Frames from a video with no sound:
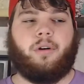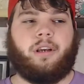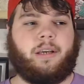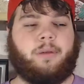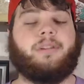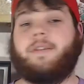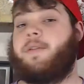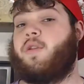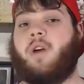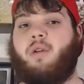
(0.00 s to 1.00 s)
He was here for
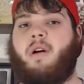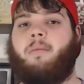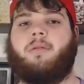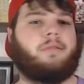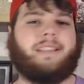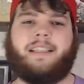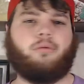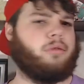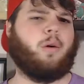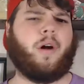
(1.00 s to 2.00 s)
the Royal Rumble. Didn't
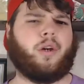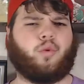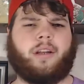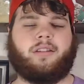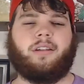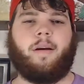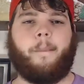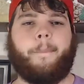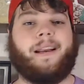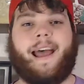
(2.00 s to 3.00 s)
really watch wrestling,
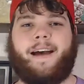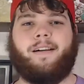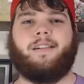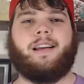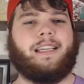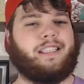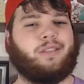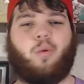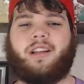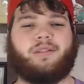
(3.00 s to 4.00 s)
but now he's
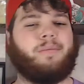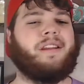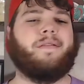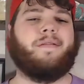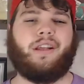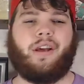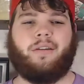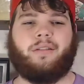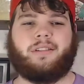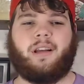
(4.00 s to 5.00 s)
watched many
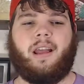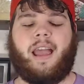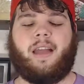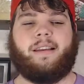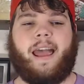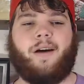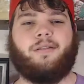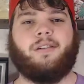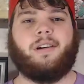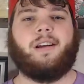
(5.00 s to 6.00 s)
videos, and now
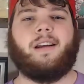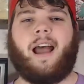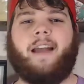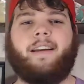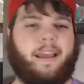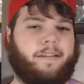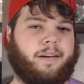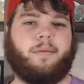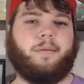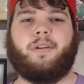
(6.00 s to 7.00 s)
I gave
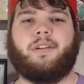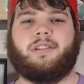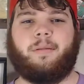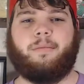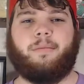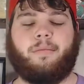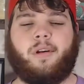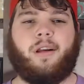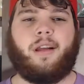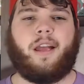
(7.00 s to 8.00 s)
him some
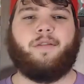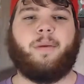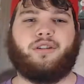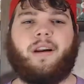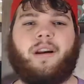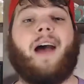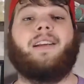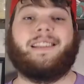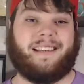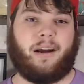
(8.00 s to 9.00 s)
information on how to
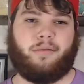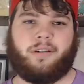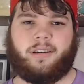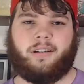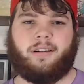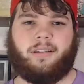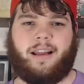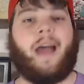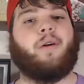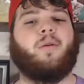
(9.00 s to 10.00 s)
get the network. And
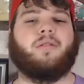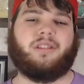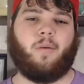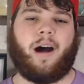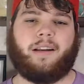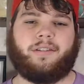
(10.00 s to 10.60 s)
now he wants to watch.